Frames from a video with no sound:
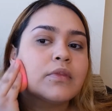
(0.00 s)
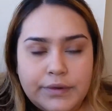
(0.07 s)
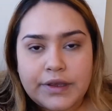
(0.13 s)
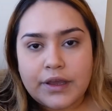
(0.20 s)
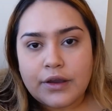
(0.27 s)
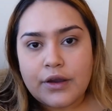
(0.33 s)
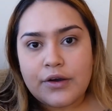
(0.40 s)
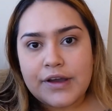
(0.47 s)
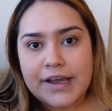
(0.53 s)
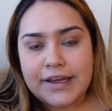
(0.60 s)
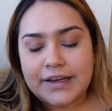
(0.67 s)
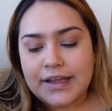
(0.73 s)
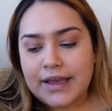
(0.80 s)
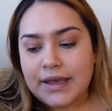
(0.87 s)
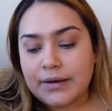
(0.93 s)
We can go
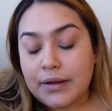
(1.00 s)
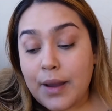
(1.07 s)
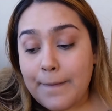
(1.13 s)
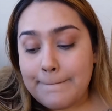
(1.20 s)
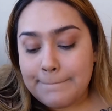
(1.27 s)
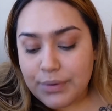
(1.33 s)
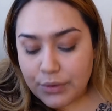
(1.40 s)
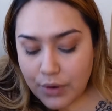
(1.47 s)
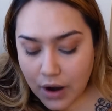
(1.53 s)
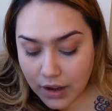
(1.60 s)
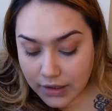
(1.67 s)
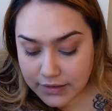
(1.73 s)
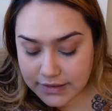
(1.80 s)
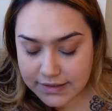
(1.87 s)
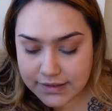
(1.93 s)
ahead and
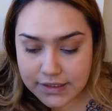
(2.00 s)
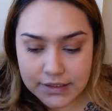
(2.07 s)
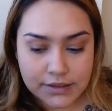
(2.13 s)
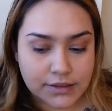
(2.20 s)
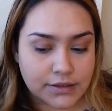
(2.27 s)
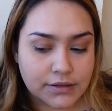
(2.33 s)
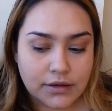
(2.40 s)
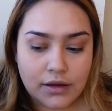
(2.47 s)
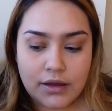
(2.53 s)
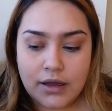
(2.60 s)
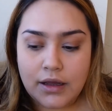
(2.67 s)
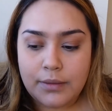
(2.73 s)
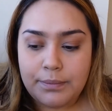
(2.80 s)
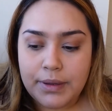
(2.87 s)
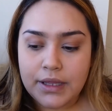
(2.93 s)
bronze
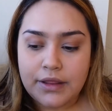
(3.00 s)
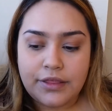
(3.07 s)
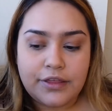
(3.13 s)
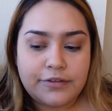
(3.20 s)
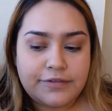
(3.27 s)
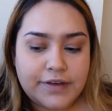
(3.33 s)
up the